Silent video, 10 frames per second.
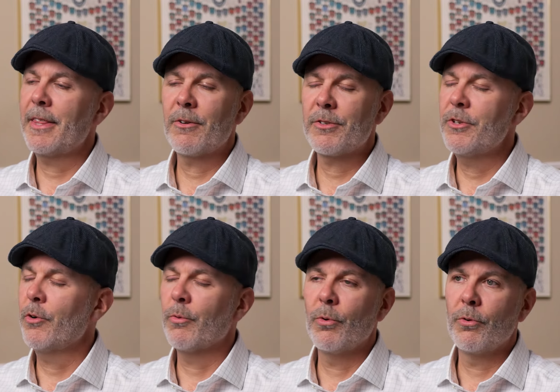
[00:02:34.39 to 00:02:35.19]
There's
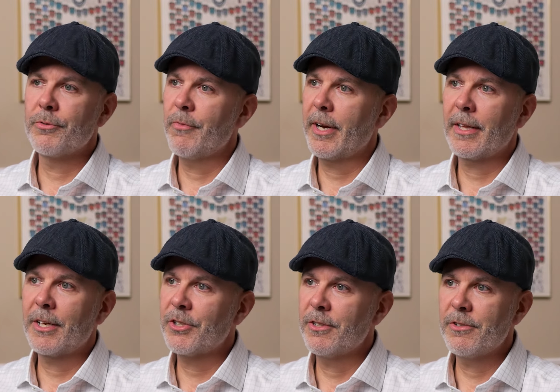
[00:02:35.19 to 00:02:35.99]
no rules and
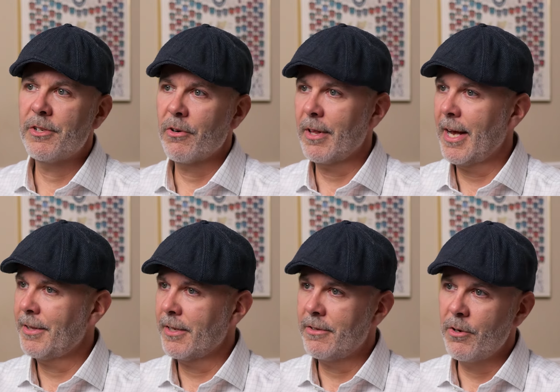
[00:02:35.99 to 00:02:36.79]
regulations. You're
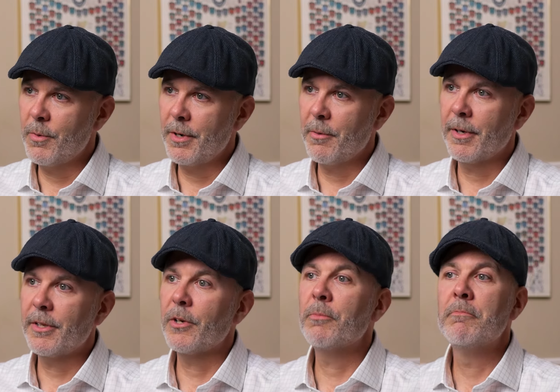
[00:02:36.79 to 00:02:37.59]
allowed to do what you want to
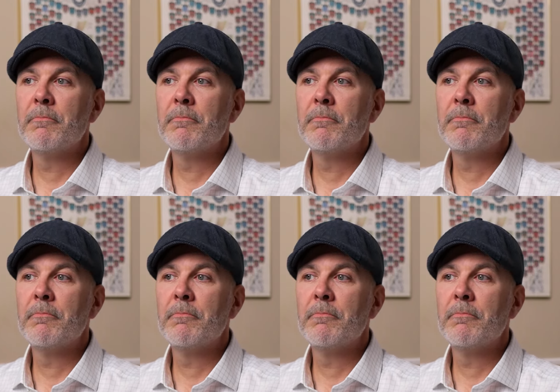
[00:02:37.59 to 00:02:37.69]
do.